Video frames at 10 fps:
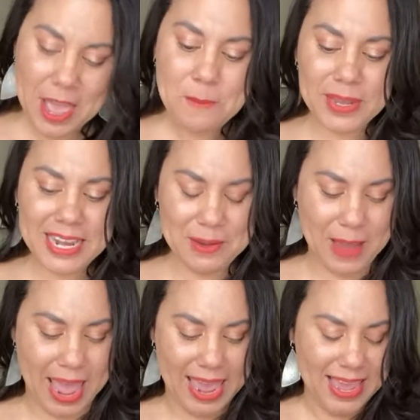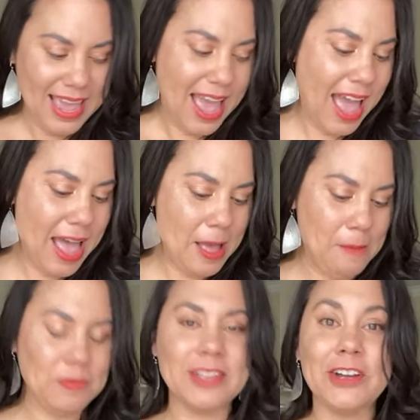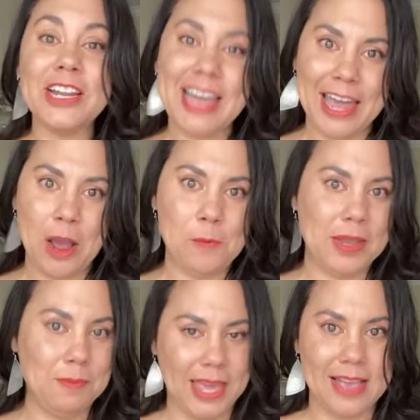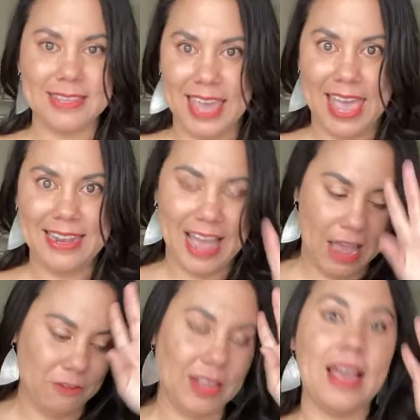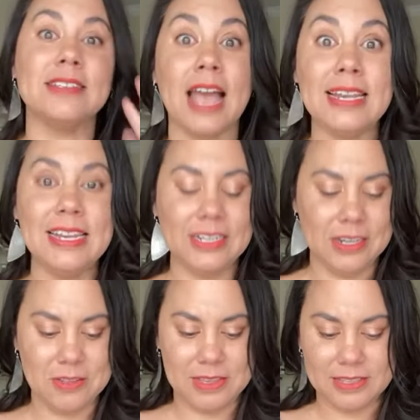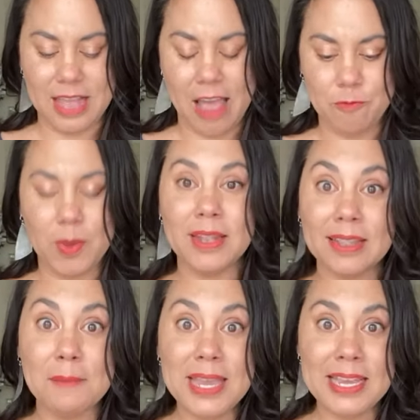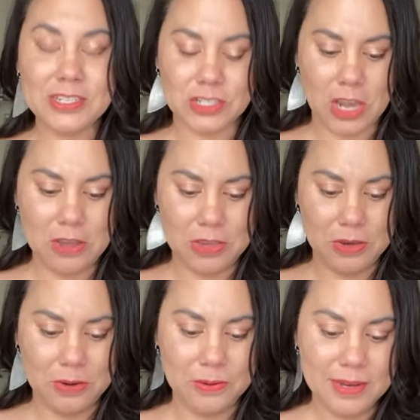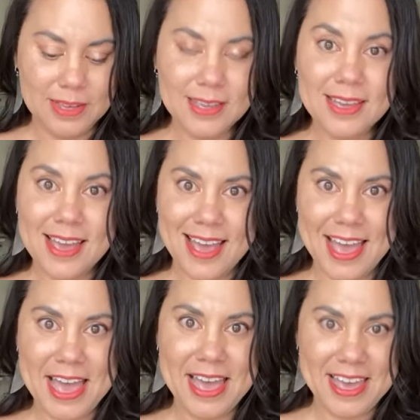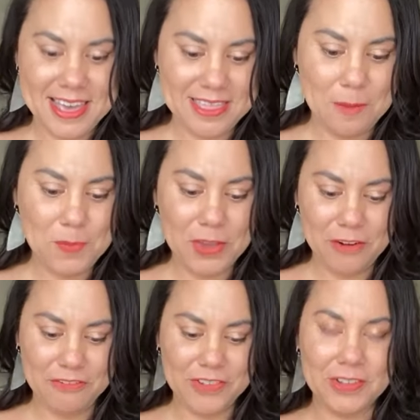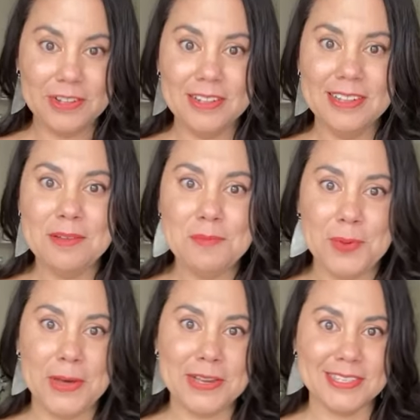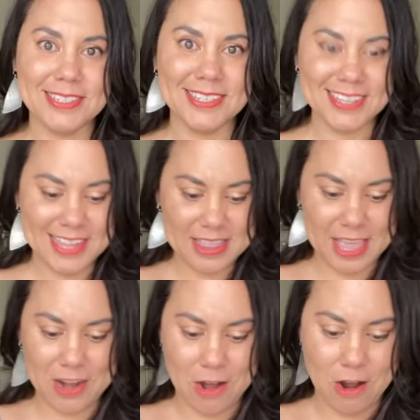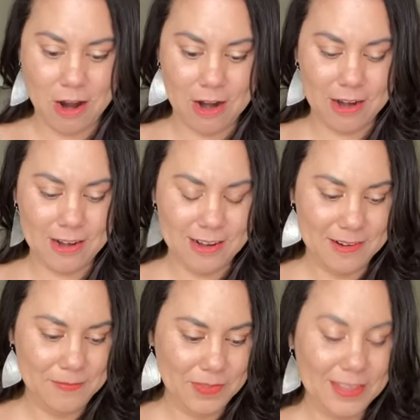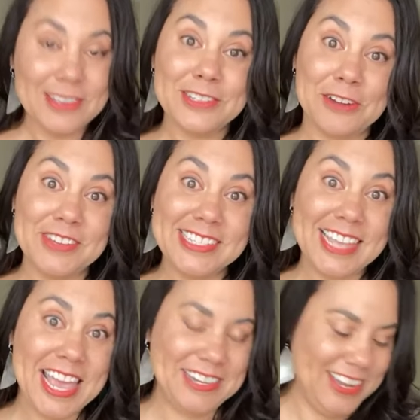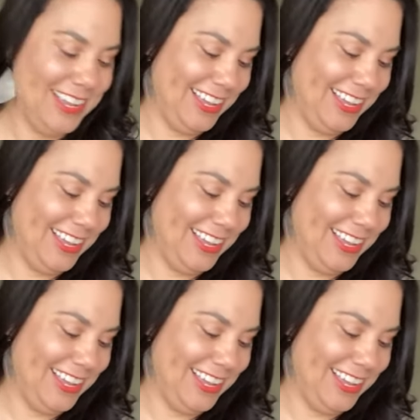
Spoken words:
But anyway, it's already cut open because again, I realized I needed to do this live, but let me show you the beautiful books that are Serving Sin.